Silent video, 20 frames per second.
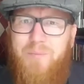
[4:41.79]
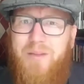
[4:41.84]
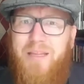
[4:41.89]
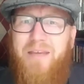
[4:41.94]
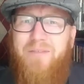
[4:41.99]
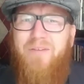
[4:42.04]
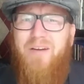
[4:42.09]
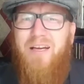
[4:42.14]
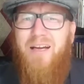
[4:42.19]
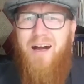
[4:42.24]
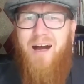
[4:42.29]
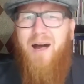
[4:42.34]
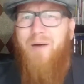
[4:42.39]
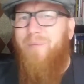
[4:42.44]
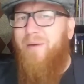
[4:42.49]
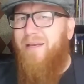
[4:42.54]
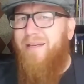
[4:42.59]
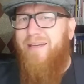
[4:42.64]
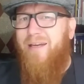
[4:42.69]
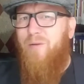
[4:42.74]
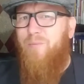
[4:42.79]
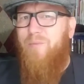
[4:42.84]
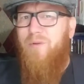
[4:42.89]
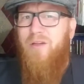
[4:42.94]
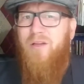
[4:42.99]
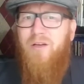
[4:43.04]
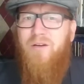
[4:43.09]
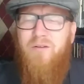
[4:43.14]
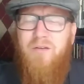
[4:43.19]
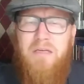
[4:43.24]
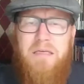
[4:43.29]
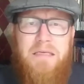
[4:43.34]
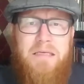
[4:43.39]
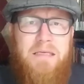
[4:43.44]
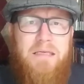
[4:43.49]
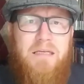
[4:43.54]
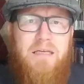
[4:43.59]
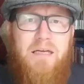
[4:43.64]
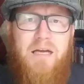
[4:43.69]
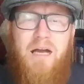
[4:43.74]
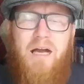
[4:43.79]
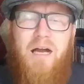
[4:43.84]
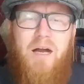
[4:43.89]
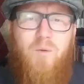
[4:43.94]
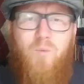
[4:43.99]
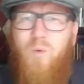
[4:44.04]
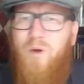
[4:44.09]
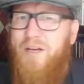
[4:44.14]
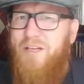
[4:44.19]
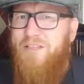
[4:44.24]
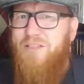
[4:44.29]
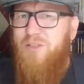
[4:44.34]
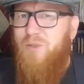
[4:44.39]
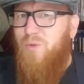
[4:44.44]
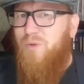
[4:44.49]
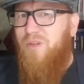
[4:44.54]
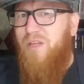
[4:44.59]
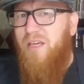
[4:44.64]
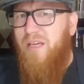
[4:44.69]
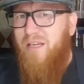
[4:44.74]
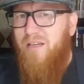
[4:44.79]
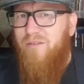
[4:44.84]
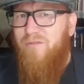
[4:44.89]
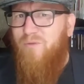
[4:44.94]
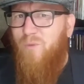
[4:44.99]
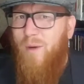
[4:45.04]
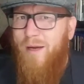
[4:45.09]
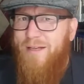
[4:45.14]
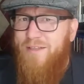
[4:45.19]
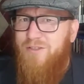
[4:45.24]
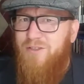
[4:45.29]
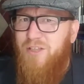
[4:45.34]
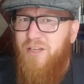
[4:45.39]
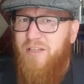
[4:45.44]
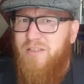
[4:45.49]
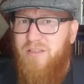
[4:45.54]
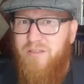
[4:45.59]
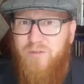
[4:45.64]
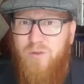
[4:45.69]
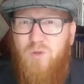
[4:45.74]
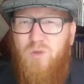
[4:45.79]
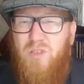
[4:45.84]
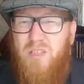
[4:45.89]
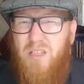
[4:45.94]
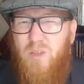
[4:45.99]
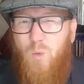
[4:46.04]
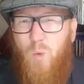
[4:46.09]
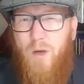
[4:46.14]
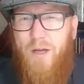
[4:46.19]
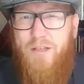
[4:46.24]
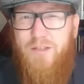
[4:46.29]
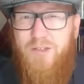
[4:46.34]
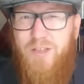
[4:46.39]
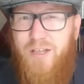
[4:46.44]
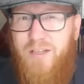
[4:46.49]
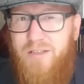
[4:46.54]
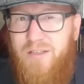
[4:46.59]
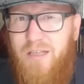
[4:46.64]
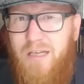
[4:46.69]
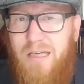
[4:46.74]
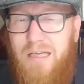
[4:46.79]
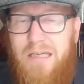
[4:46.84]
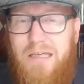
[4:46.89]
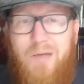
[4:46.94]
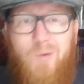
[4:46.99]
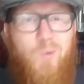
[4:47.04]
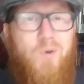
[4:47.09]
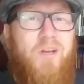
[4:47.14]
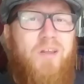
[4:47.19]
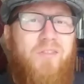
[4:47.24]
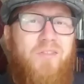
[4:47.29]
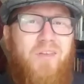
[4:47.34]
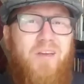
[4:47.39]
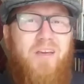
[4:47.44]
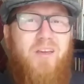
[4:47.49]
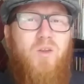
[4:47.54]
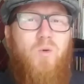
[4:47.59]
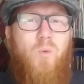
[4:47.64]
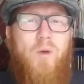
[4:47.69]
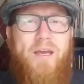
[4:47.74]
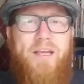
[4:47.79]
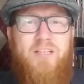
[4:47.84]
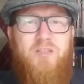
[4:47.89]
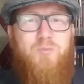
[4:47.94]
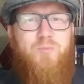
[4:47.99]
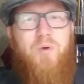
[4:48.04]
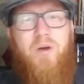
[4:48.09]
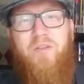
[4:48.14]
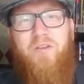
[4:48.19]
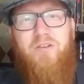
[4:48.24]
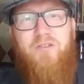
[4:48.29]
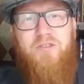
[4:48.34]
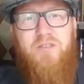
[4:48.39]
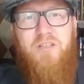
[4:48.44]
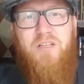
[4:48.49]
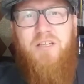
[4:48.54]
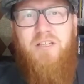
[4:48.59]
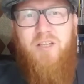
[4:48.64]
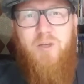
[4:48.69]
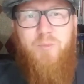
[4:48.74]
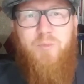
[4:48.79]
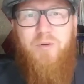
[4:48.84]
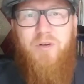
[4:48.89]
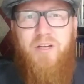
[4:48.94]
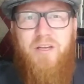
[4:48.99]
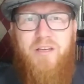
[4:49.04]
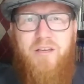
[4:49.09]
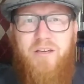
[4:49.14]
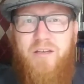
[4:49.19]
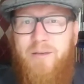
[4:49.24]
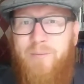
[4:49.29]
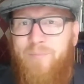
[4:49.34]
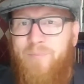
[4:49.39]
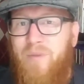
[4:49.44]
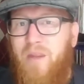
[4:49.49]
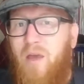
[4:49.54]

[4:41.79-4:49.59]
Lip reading: Leave a comment down below. What did you think of White Chicks? Have you seen White Chicks? What do you think of the Wayans brothers? Do you think they're pretty good?